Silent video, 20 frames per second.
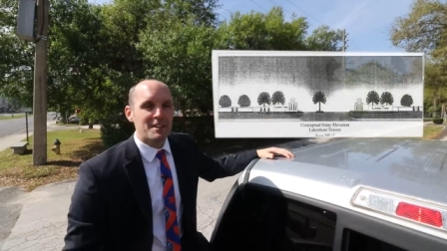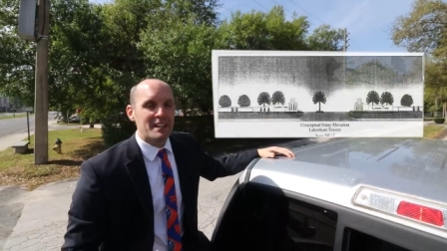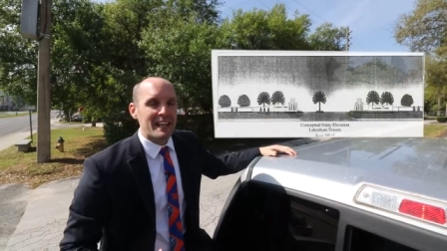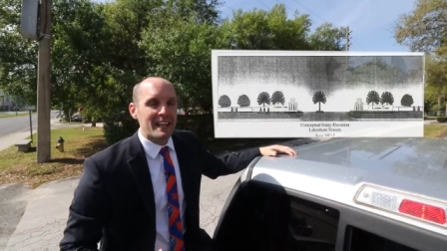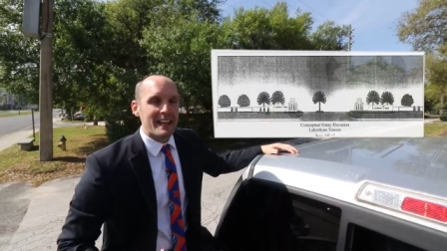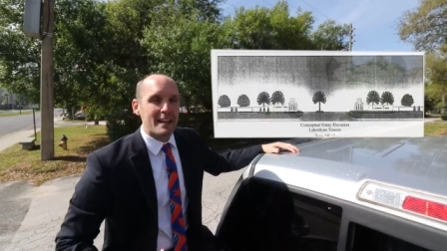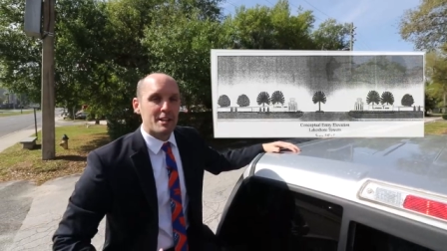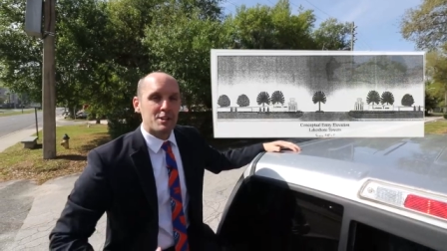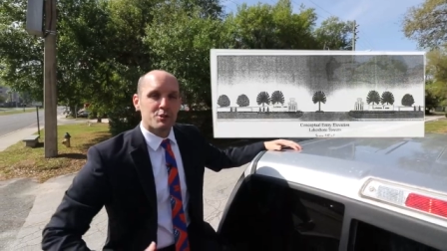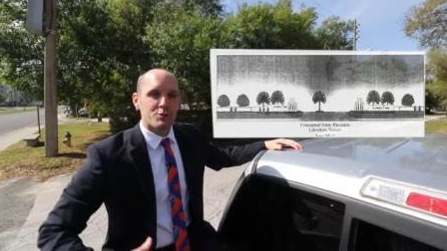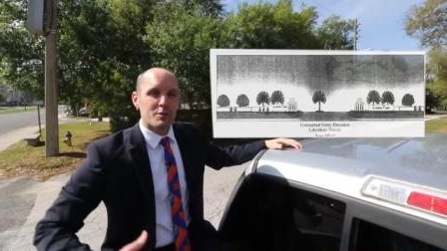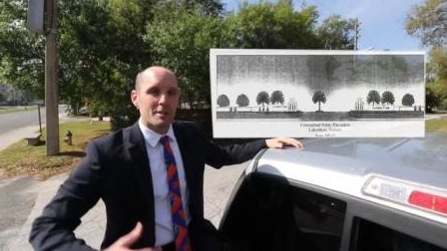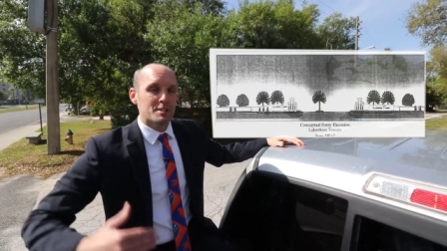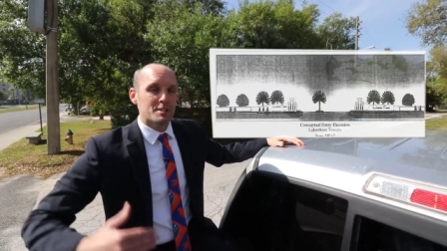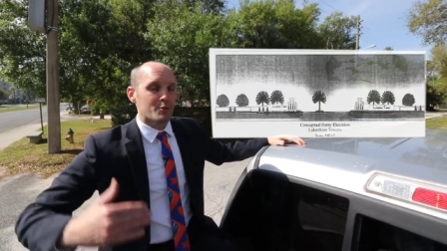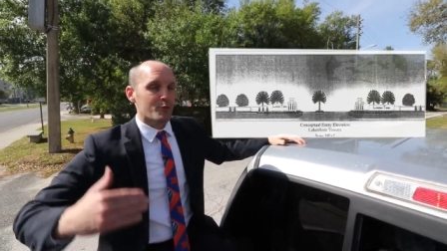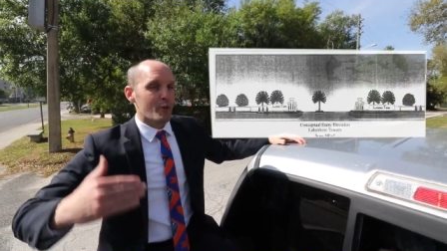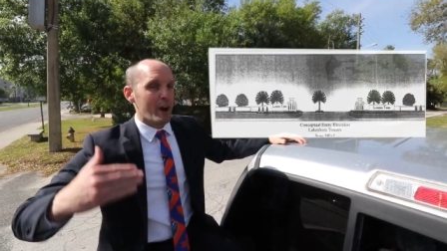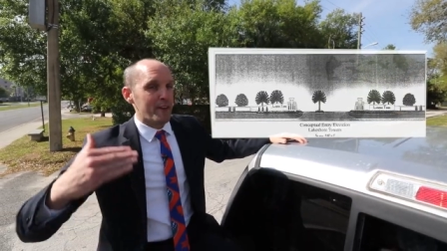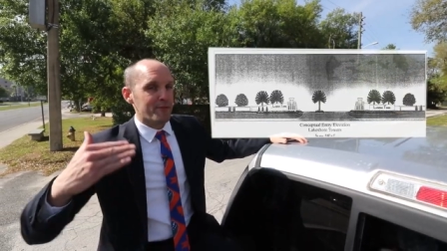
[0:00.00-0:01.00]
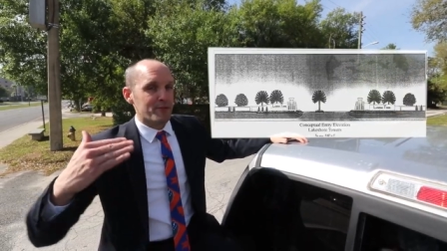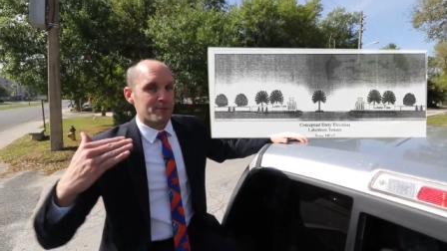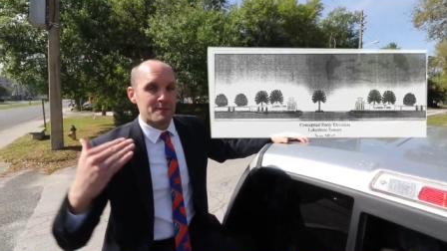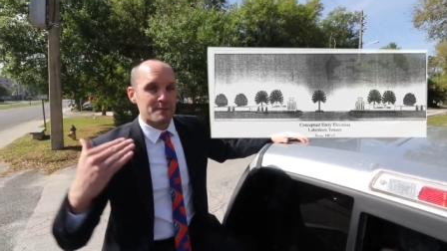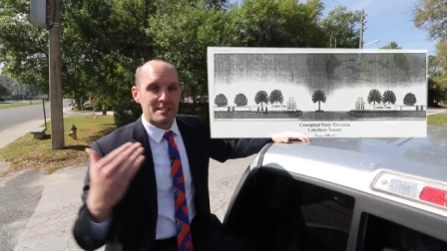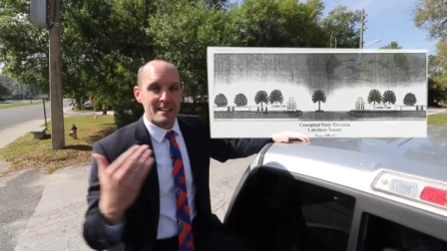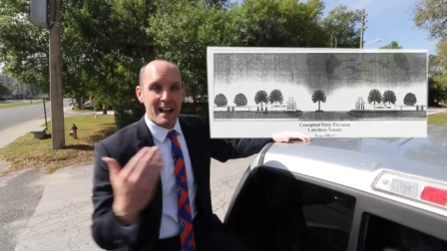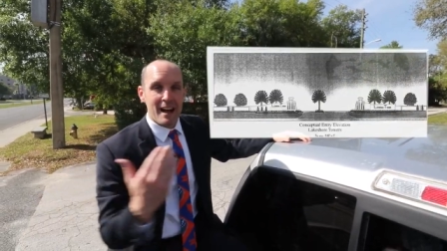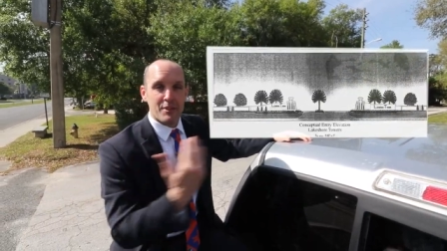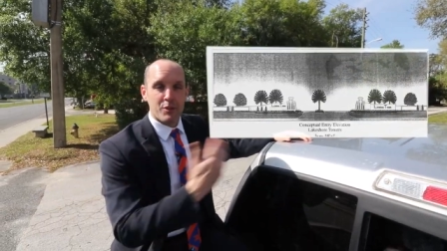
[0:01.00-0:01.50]
in the entrance right
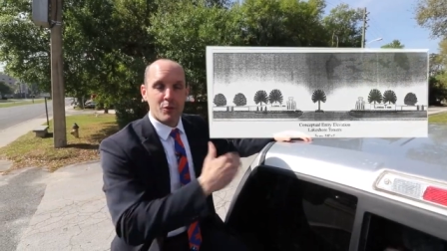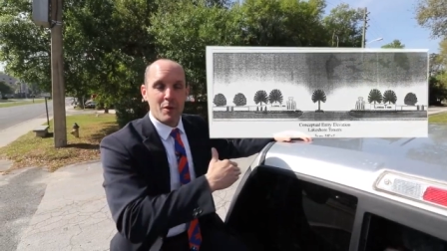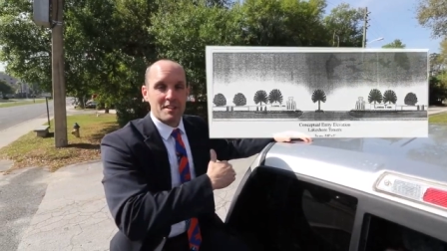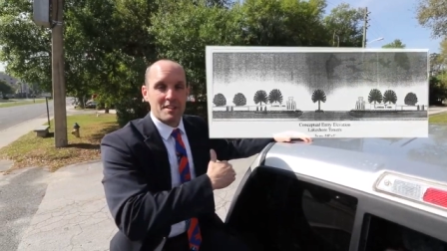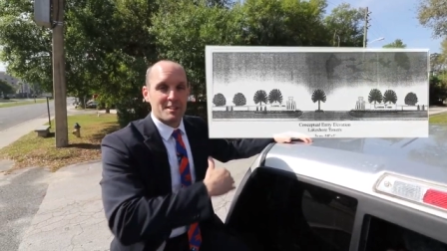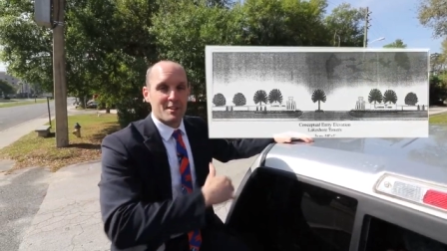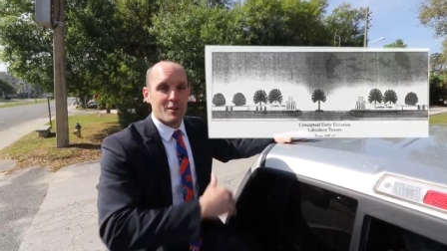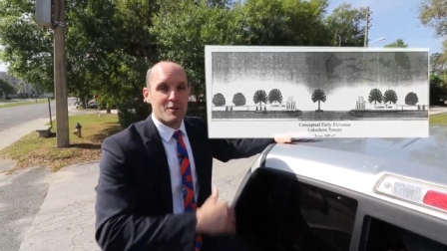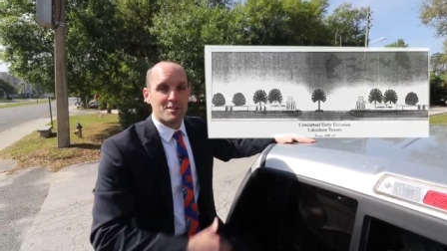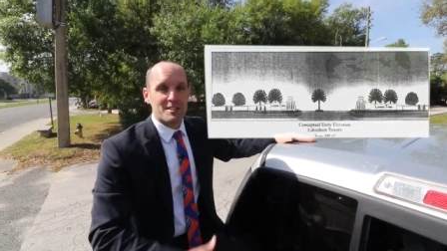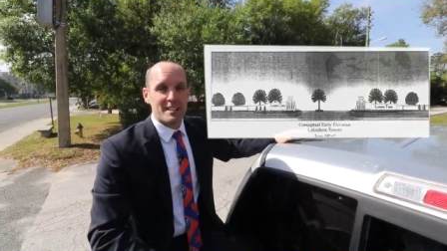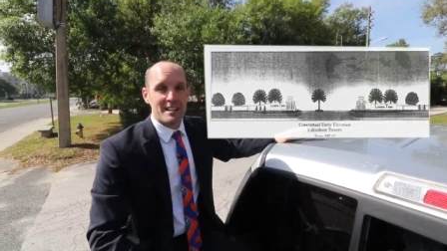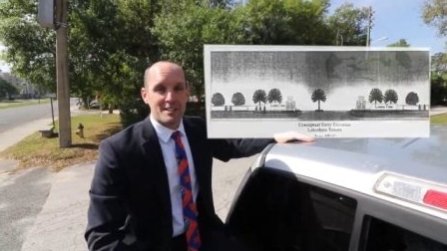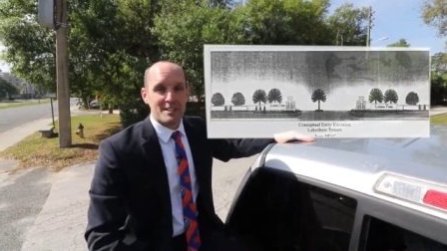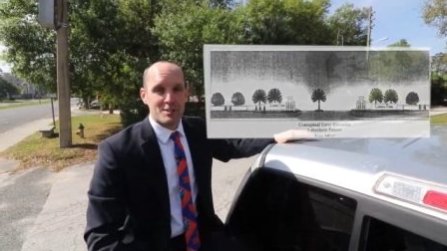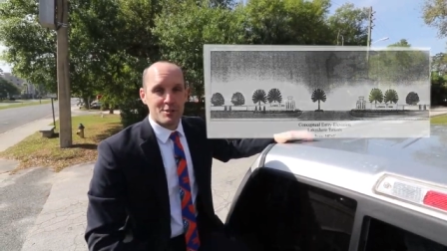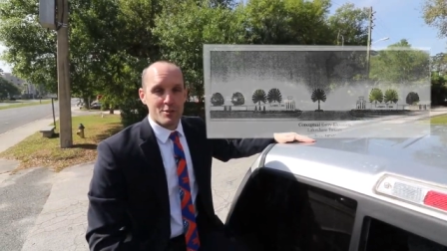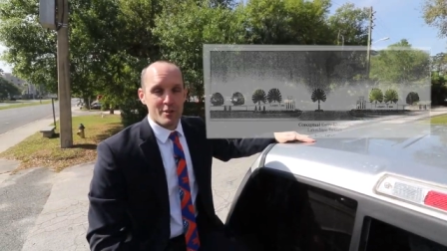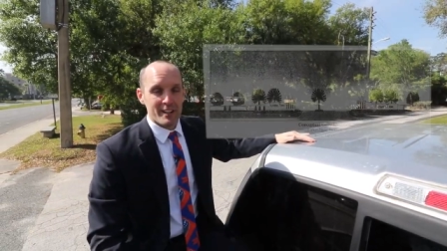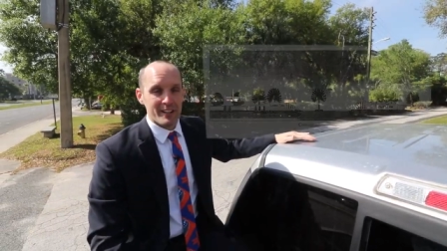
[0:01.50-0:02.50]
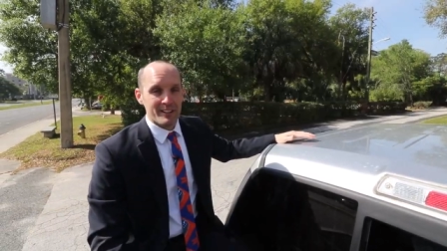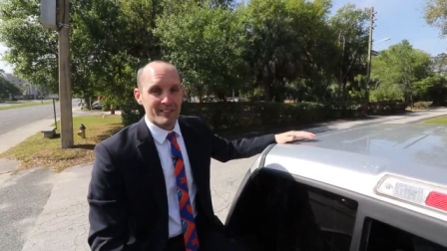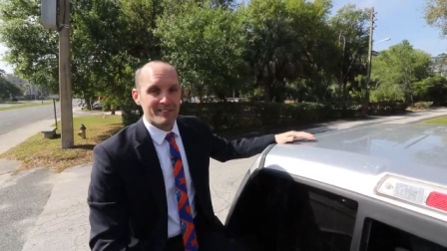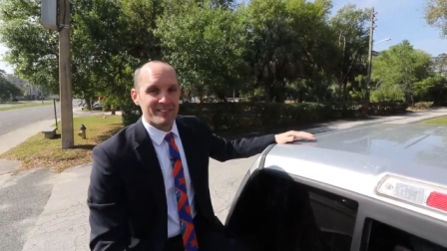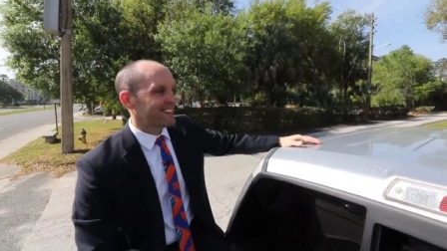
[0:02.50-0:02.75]
from Southwest 13th Street.